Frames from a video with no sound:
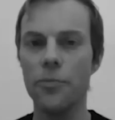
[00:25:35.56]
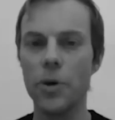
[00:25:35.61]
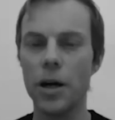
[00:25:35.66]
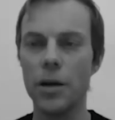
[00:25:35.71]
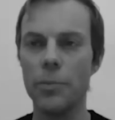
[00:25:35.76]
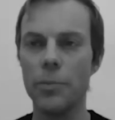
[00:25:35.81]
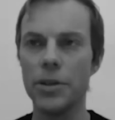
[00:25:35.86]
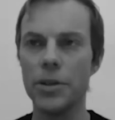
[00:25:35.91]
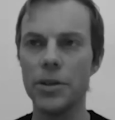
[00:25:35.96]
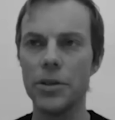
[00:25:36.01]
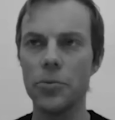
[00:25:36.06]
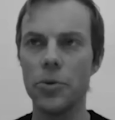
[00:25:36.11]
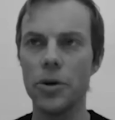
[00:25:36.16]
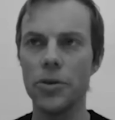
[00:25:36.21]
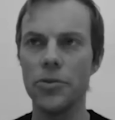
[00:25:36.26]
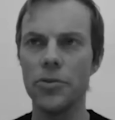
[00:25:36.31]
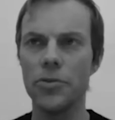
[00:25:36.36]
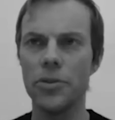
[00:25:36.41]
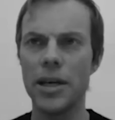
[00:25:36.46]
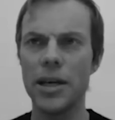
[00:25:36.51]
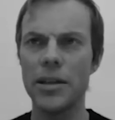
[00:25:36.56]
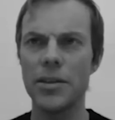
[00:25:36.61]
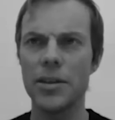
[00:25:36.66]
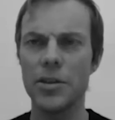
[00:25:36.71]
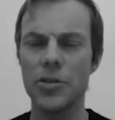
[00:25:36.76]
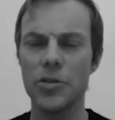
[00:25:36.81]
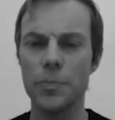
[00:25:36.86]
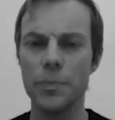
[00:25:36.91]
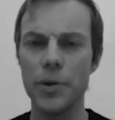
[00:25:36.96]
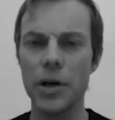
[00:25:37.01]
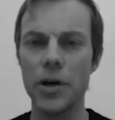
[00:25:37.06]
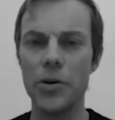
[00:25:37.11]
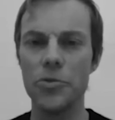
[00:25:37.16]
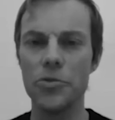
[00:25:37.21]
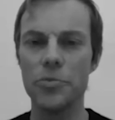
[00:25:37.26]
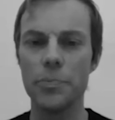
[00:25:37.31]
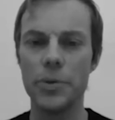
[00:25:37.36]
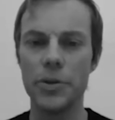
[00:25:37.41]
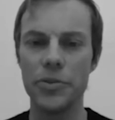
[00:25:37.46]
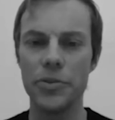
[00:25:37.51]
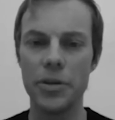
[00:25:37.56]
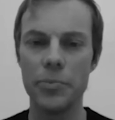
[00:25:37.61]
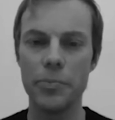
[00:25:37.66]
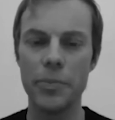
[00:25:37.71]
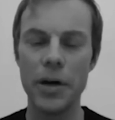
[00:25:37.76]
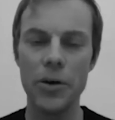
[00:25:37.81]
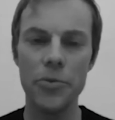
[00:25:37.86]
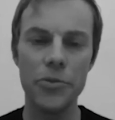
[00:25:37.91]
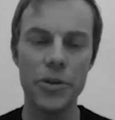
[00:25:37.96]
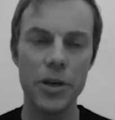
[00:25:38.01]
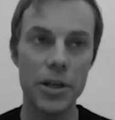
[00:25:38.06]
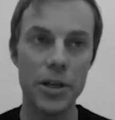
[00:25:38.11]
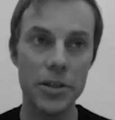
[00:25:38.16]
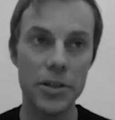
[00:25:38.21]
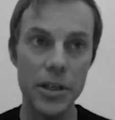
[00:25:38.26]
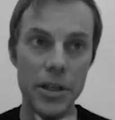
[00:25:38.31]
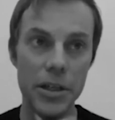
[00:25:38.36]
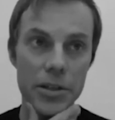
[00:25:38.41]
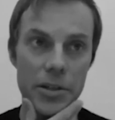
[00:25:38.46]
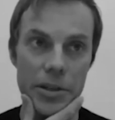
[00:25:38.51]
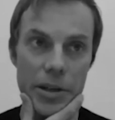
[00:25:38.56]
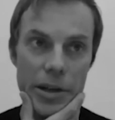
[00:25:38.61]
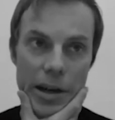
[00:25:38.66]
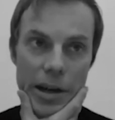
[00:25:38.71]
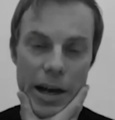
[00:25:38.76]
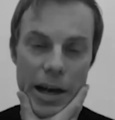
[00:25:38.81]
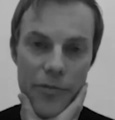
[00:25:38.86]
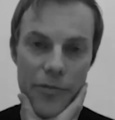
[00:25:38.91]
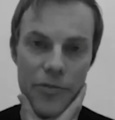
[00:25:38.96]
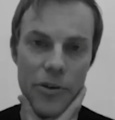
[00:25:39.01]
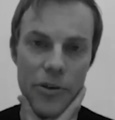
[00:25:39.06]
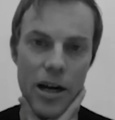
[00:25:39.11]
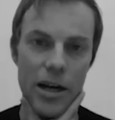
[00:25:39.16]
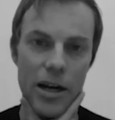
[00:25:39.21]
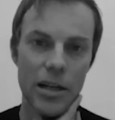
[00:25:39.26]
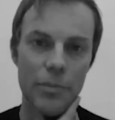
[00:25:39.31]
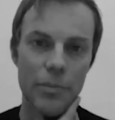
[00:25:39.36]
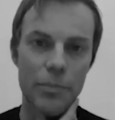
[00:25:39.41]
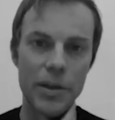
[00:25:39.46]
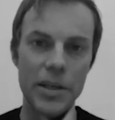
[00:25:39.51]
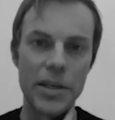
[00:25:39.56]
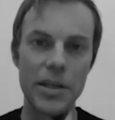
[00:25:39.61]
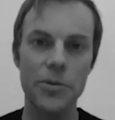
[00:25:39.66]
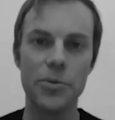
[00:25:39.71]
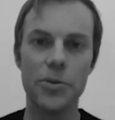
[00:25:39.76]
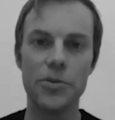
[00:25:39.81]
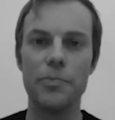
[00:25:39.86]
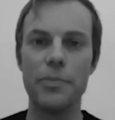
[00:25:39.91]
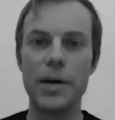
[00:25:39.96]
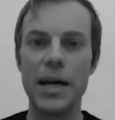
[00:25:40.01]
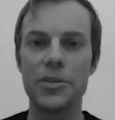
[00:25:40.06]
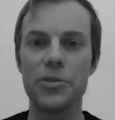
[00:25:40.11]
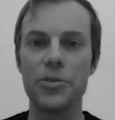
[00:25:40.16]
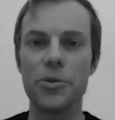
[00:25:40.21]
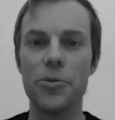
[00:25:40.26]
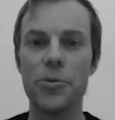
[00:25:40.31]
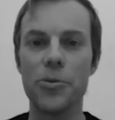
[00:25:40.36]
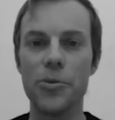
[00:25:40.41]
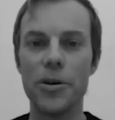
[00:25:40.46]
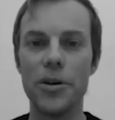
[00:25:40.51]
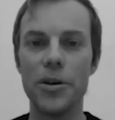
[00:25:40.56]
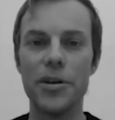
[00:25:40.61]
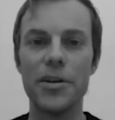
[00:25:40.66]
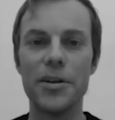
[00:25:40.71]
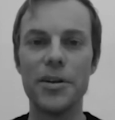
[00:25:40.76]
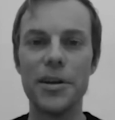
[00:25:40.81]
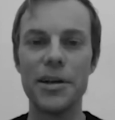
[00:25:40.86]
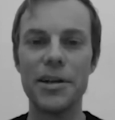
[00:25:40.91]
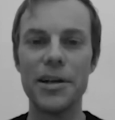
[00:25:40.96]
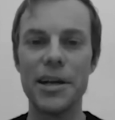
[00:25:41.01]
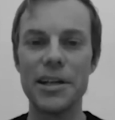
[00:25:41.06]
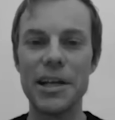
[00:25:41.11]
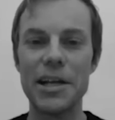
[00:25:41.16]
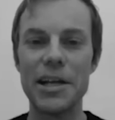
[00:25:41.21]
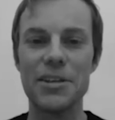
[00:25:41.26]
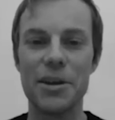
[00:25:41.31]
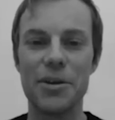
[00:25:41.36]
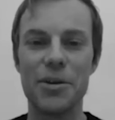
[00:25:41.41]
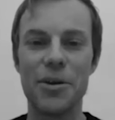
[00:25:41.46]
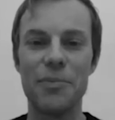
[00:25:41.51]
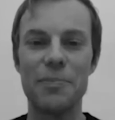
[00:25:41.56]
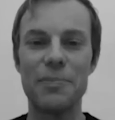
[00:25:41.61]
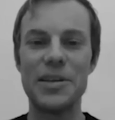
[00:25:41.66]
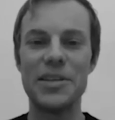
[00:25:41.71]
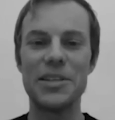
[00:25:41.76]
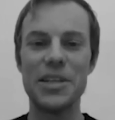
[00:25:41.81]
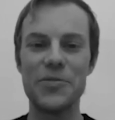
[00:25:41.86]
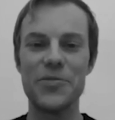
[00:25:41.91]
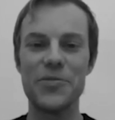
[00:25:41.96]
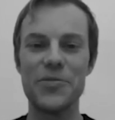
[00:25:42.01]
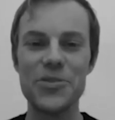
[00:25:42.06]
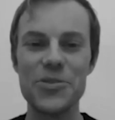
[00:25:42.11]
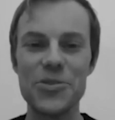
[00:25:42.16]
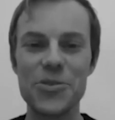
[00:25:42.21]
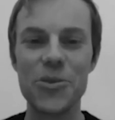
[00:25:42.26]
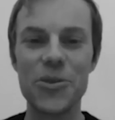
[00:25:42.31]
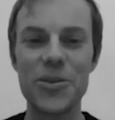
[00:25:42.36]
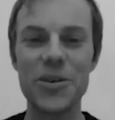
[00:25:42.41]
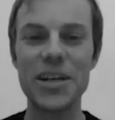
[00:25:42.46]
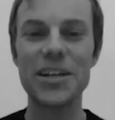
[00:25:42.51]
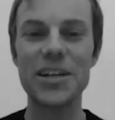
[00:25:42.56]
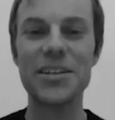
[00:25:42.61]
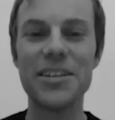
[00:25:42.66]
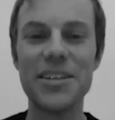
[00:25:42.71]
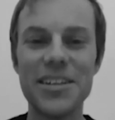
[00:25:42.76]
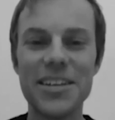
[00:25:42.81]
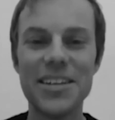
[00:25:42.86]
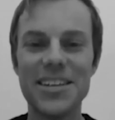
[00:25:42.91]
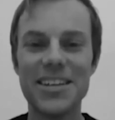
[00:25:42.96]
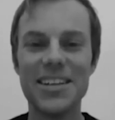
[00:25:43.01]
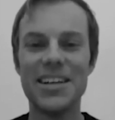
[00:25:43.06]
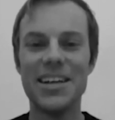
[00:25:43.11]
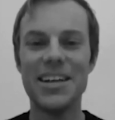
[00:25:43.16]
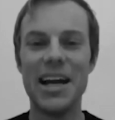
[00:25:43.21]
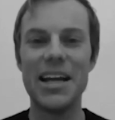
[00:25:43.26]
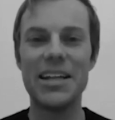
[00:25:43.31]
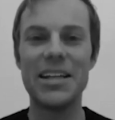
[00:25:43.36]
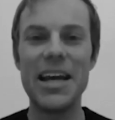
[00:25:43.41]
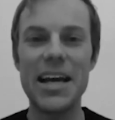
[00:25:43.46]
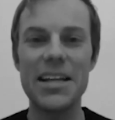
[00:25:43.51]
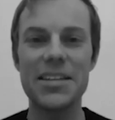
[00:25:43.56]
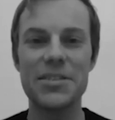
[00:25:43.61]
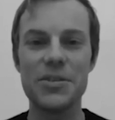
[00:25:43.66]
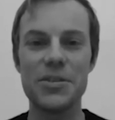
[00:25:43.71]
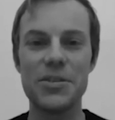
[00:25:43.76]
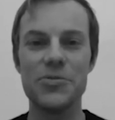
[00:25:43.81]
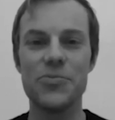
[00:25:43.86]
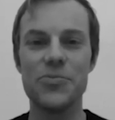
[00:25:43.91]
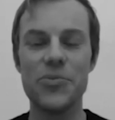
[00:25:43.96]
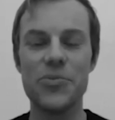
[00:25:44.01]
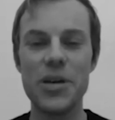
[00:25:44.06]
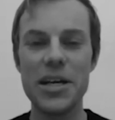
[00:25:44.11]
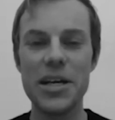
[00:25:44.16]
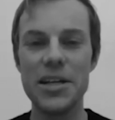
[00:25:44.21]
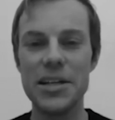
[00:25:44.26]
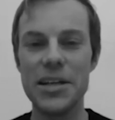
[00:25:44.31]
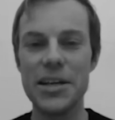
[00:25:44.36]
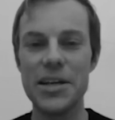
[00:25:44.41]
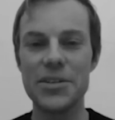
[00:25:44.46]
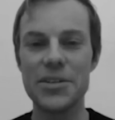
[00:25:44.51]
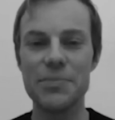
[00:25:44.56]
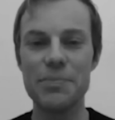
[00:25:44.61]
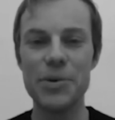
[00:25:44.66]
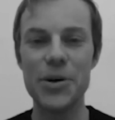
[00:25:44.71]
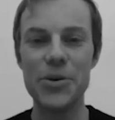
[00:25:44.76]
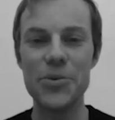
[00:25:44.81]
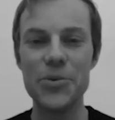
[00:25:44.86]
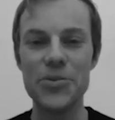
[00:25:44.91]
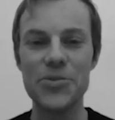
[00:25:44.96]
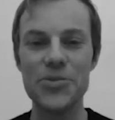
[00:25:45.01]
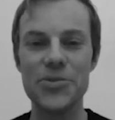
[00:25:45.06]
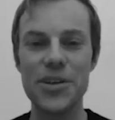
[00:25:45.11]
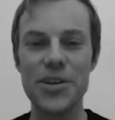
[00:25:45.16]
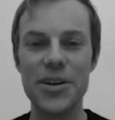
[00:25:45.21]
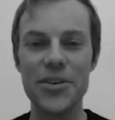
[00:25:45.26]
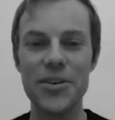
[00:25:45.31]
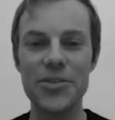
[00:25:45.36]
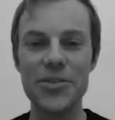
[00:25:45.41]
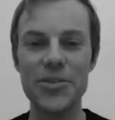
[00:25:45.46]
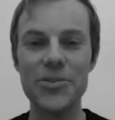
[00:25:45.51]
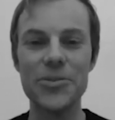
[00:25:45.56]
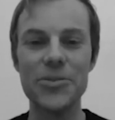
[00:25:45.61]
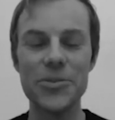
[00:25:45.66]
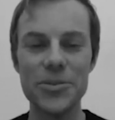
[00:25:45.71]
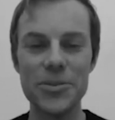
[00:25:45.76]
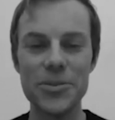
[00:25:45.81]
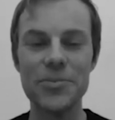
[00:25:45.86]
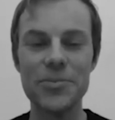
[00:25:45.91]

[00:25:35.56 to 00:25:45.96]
one, but it wasn't that exposed. But the mountain I did after Island Peak was Matterhorn, and that's a completely different story. That is really exposed, so